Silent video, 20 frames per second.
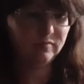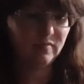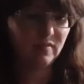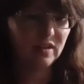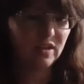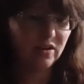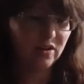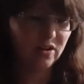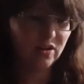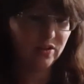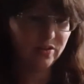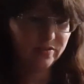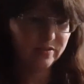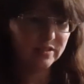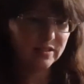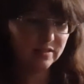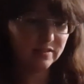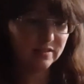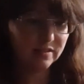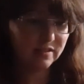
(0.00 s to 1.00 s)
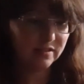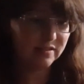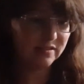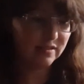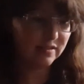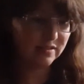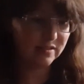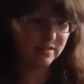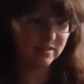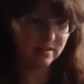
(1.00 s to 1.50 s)
I'm going to use this because
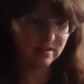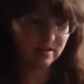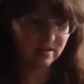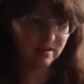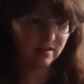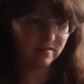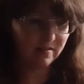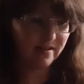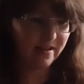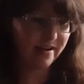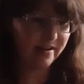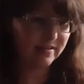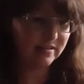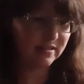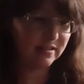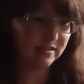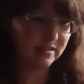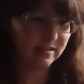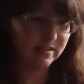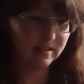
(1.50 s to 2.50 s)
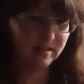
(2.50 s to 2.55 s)
it's glass.